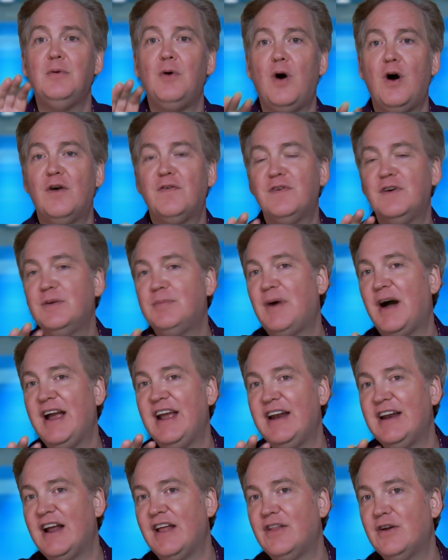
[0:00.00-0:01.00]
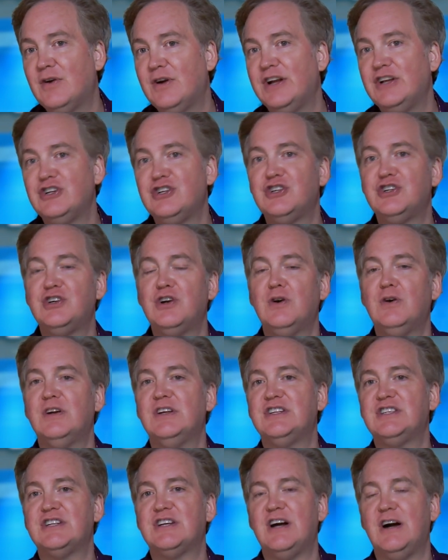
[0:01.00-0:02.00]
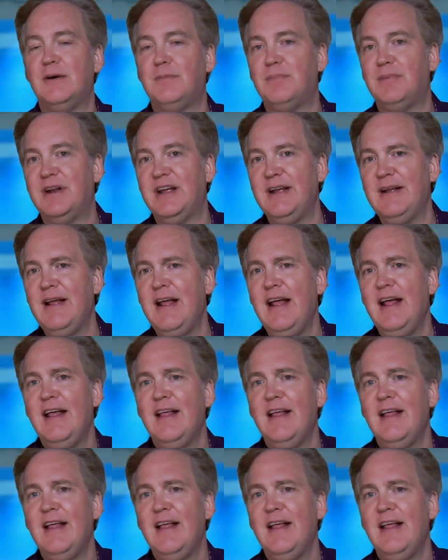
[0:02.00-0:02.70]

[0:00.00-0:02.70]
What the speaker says: offered by another insurance company,